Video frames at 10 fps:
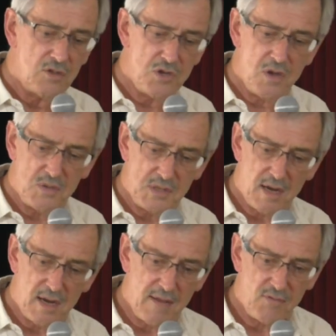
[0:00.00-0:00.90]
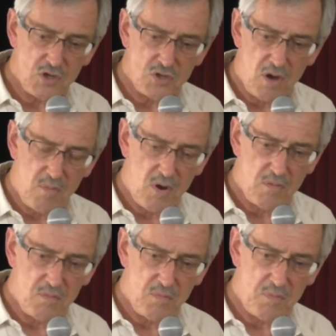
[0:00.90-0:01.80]
Joe's done a lovely job
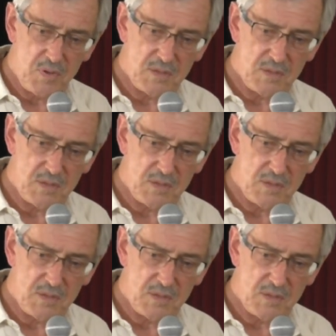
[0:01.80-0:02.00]
on